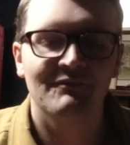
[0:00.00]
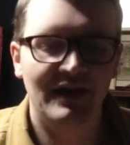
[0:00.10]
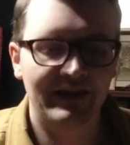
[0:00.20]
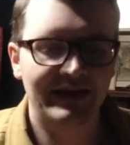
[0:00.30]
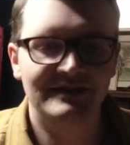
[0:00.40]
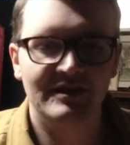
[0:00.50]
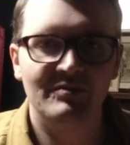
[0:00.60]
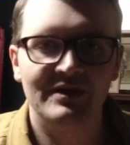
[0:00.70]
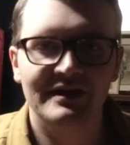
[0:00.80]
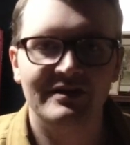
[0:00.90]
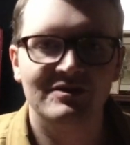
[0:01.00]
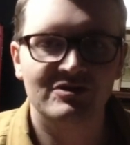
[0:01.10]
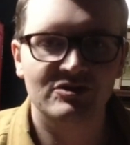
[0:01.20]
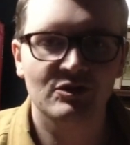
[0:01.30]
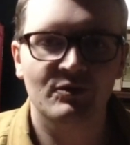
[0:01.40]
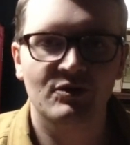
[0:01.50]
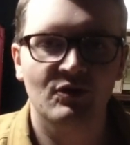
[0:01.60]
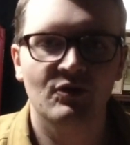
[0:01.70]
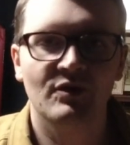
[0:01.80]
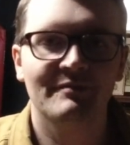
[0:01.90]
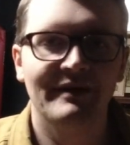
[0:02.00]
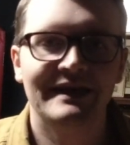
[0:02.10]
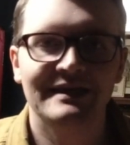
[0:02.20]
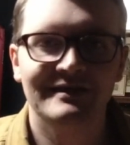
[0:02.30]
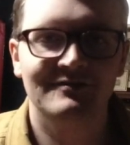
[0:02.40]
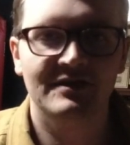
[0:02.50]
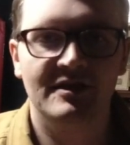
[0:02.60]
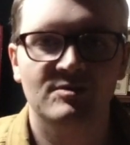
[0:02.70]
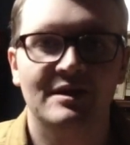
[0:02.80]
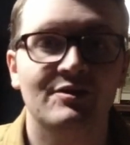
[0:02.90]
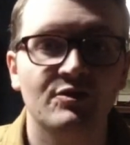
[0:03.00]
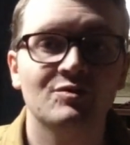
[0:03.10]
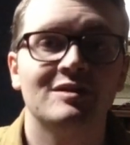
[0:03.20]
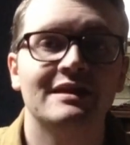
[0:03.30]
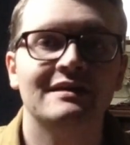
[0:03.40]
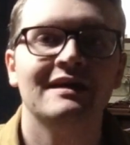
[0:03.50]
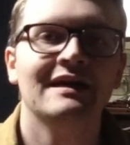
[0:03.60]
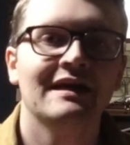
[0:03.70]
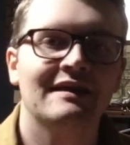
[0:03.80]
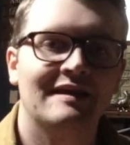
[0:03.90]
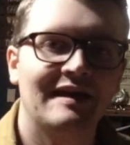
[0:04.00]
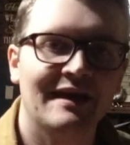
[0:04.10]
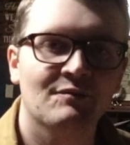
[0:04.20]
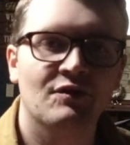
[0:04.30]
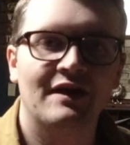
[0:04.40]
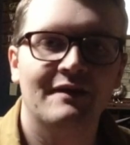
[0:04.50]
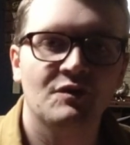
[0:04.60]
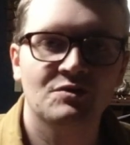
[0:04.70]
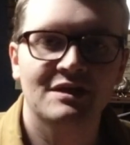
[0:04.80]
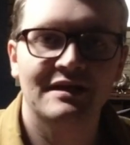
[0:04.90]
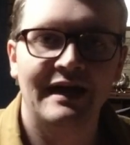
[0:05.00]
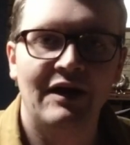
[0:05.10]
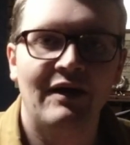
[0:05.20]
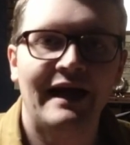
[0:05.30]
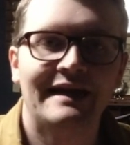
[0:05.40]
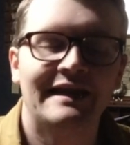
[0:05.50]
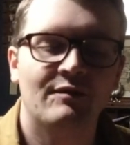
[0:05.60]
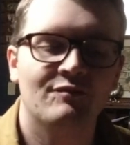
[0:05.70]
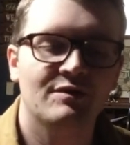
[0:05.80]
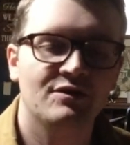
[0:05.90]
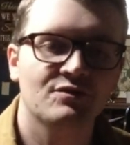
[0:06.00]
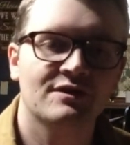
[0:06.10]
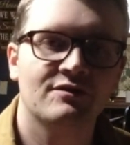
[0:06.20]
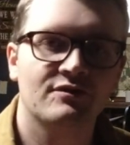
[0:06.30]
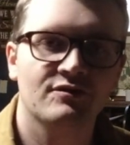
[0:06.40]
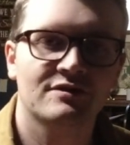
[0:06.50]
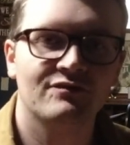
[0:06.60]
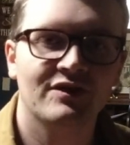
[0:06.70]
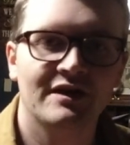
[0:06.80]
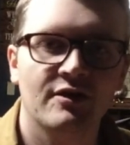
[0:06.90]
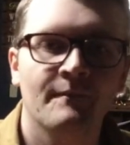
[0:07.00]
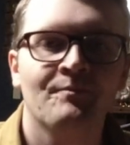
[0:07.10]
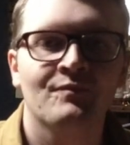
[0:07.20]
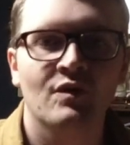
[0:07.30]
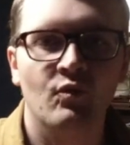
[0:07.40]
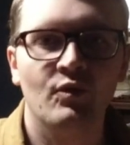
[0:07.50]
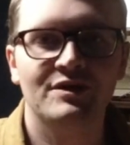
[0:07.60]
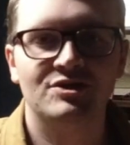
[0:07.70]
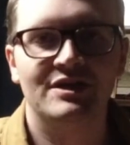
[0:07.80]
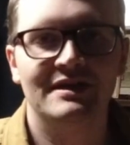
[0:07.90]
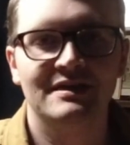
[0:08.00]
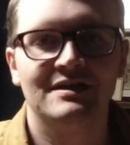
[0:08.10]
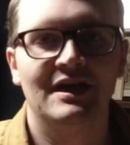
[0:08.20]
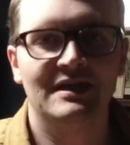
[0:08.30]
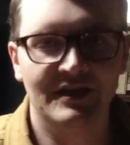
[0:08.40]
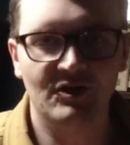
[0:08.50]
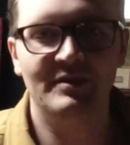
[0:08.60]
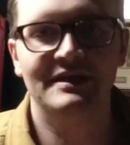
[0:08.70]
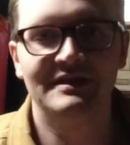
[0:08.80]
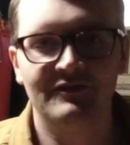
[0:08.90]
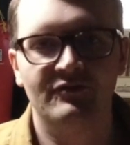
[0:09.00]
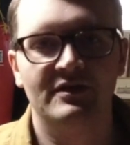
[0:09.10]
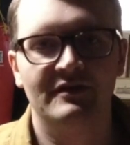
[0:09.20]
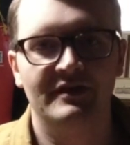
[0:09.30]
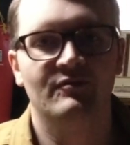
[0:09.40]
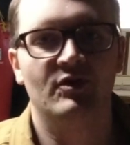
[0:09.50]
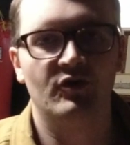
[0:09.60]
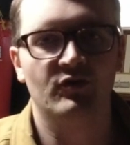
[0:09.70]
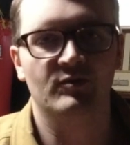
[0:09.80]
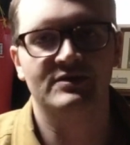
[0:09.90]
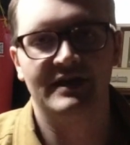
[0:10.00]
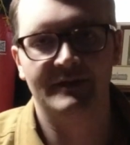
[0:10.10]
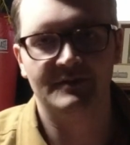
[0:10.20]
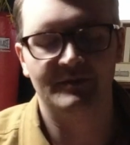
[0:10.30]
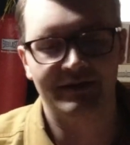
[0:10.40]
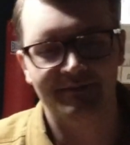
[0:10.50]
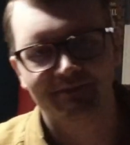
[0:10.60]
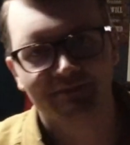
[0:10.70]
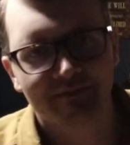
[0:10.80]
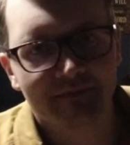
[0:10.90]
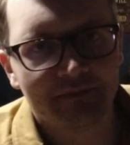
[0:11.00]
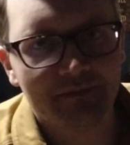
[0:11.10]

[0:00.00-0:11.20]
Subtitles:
But I think it's going to be super cool in making these videos and using the camera that I'm using now and that we've been using through this video, which is a little bit different than what our normal setup's been.